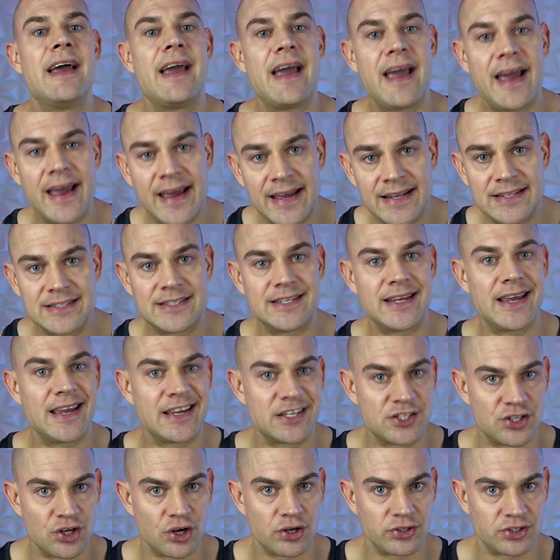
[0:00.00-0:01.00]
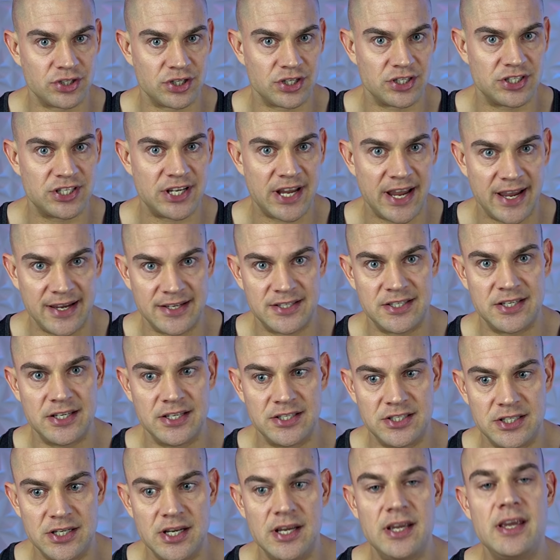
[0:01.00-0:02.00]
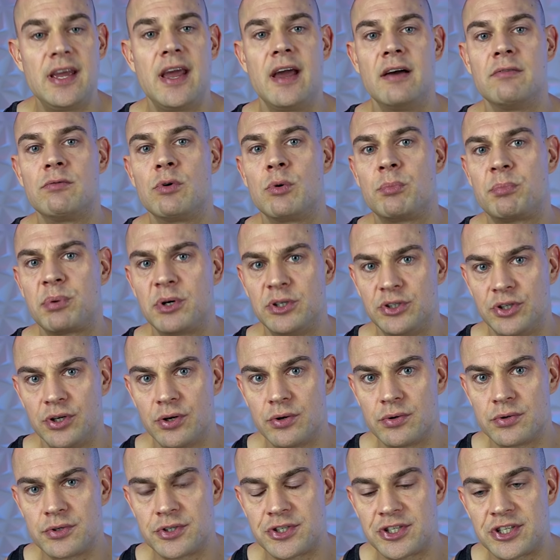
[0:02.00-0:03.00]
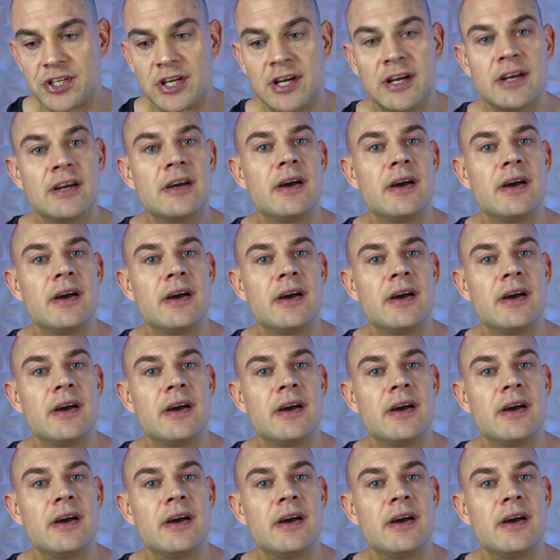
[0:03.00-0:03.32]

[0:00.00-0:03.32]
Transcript: and exogenous ACG and will produce